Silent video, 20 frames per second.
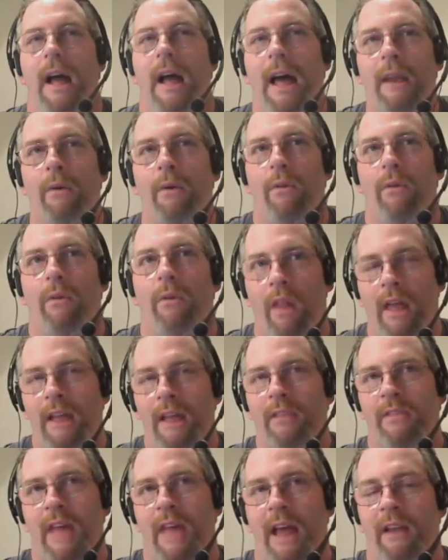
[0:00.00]
I don't
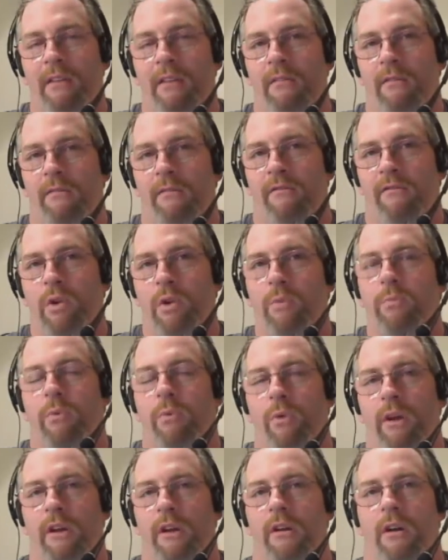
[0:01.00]
like that
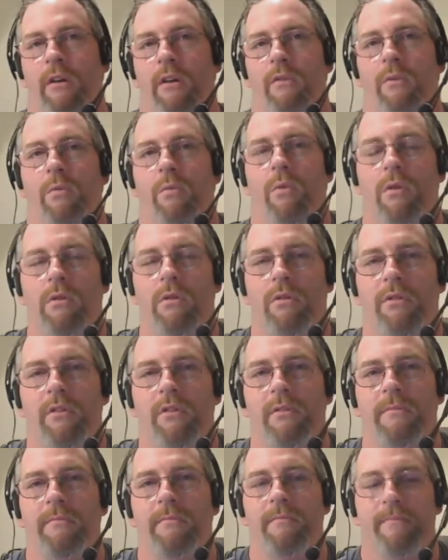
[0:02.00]
viewpoint on the
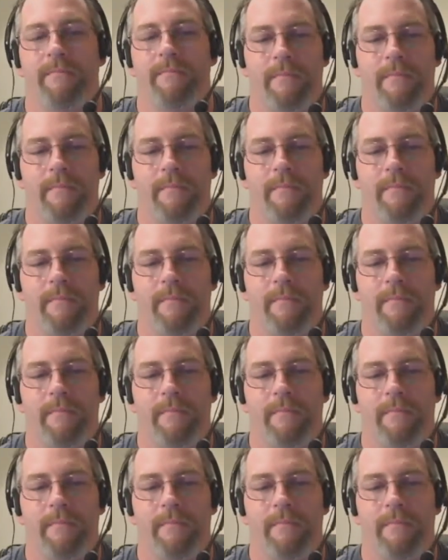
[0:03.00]
world.